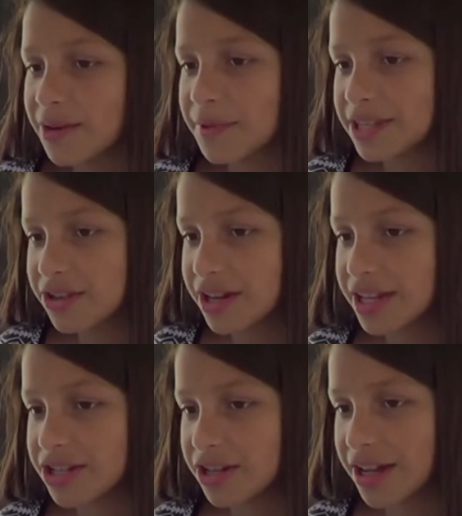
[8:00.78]
and Mystery
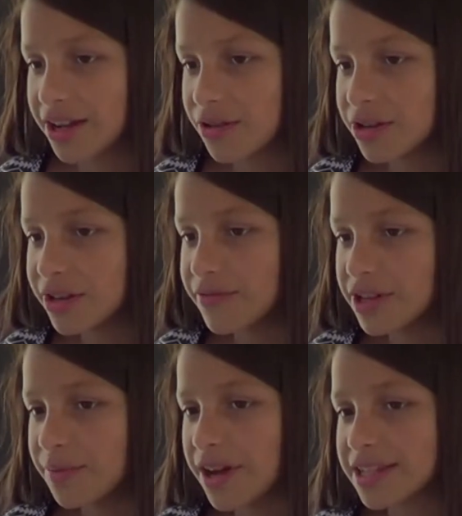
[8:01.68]
yesterday, I ordered
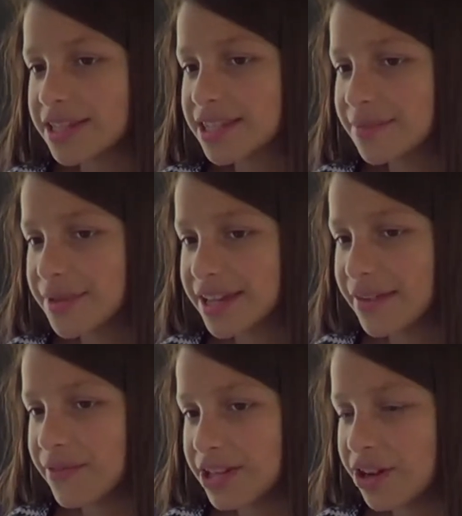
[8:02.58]
video boxes to make
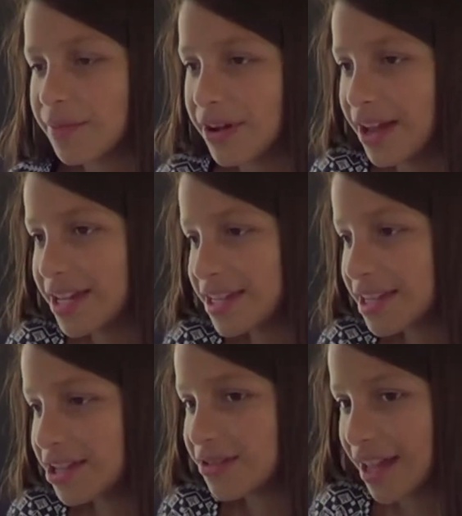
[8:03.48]
a video about
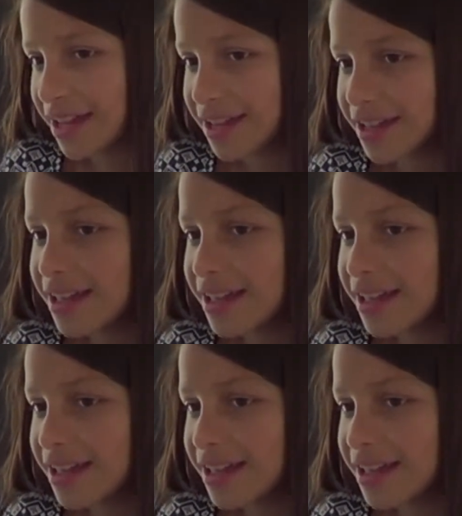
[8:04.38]
anything you like.